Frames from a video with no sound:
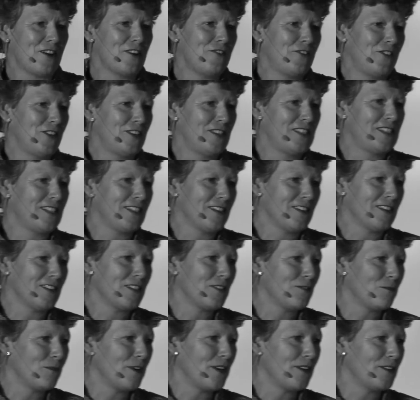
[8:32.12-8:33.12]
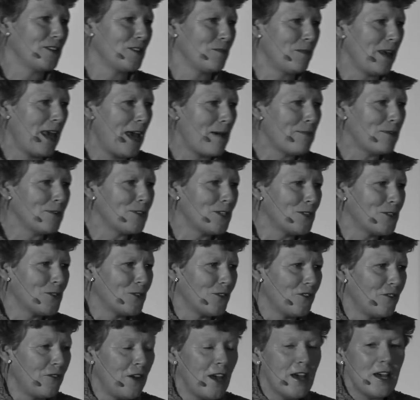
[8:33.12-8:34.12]
I first started with to be able to
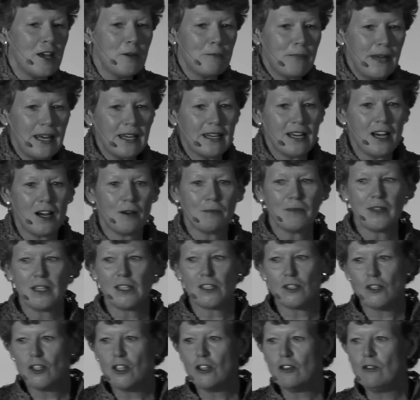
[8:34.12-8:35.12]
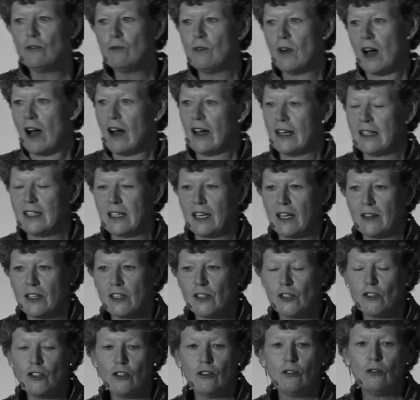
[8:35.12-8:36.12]
sort of pick up this new idea,
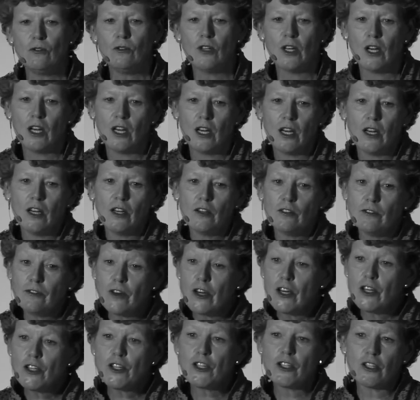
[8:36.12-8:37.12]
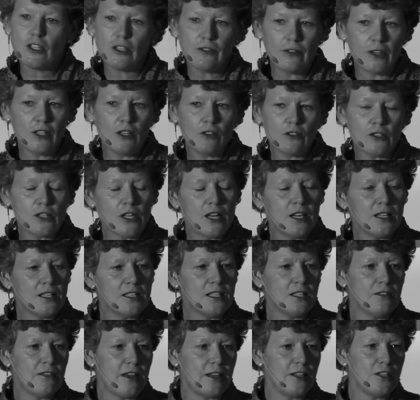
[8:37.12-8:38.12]
this new version of an
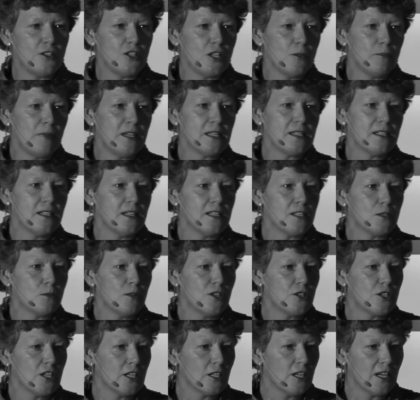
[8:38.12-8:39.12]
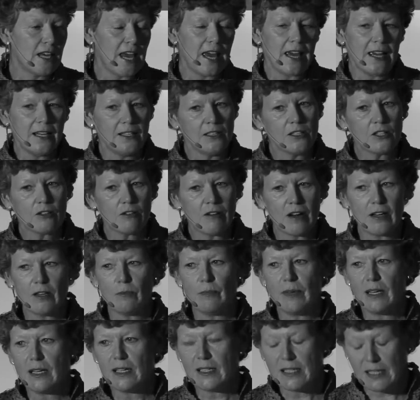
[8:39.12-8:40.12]
alternative energy business, which had gained
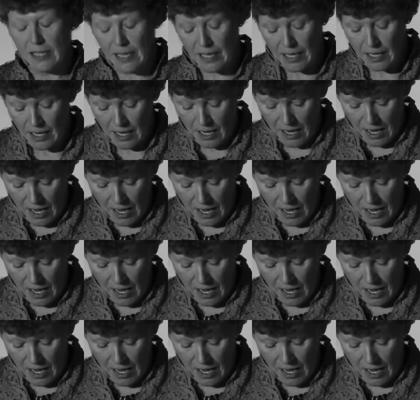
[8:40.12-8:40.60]
credibility